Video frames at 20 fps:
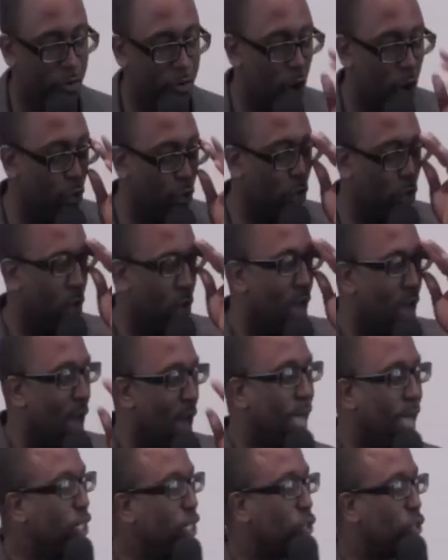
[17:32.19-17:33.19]
Your
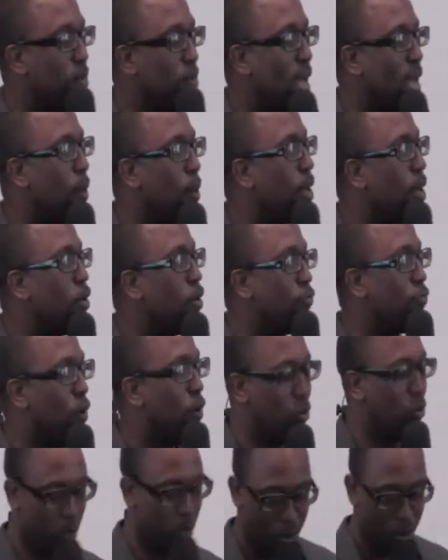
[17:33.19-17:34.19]
angel might have been a phone
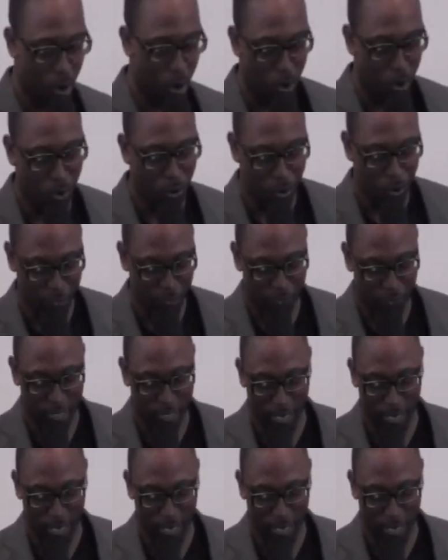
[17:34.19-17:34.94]
call or a feeling.